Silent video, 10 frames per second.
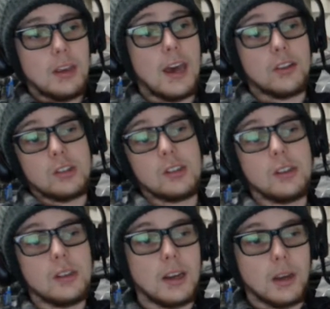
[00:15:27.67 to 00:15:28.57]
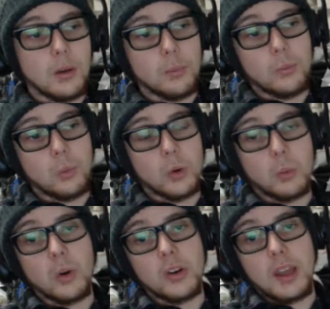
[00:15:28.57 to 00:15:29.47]
actually
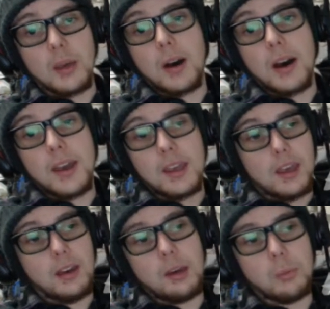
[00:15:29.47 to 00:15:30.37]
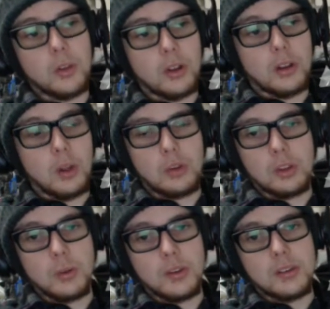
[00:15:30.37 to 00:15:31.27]
were nearby and were the
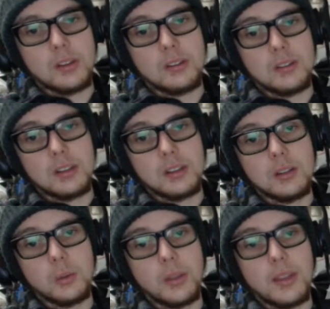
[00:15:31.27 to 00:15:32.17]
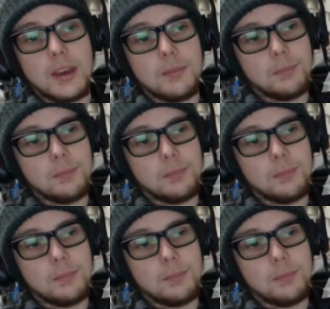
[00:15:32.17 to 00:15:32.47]
closest ones to deal with that.